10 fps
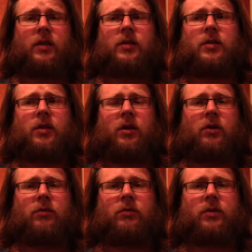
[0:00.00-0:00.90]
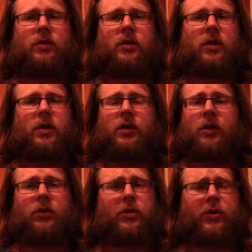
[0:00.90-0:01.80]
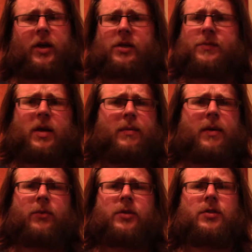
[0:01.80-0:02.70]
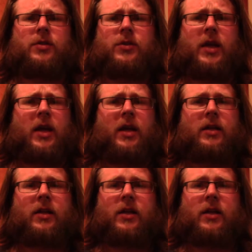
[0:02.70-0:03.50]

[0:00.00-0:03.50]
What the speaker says: So create as many memories as you can.